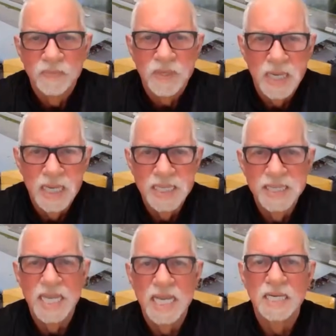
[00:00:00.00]
And
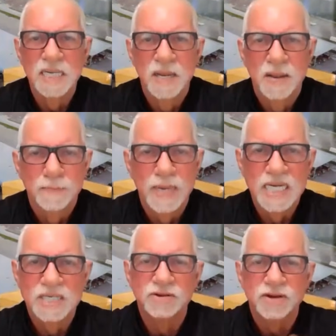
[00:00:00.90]
then my
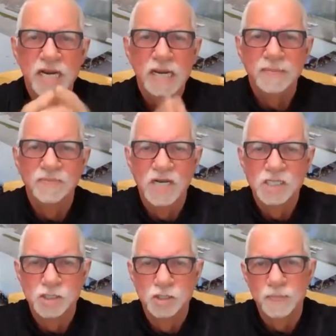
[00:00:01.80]
dream
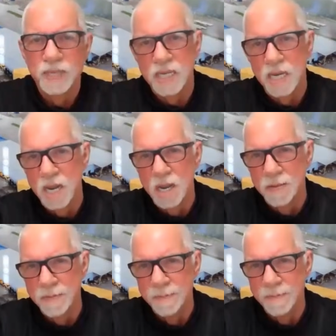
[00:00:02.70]
was to
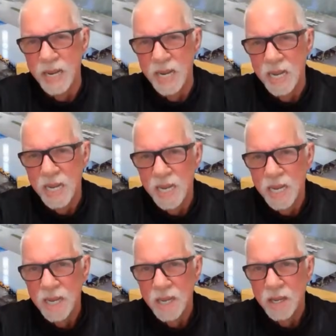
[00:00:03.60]
become
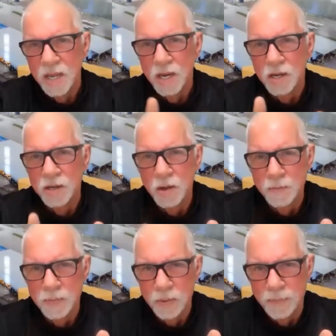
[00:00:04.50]
a
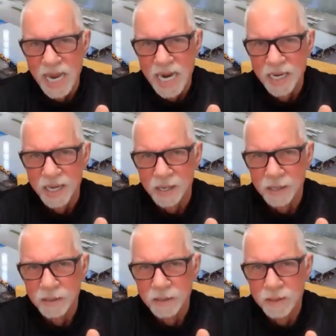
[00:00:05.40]
lumber pilot.
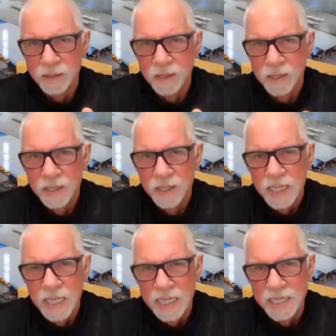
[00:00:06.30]
And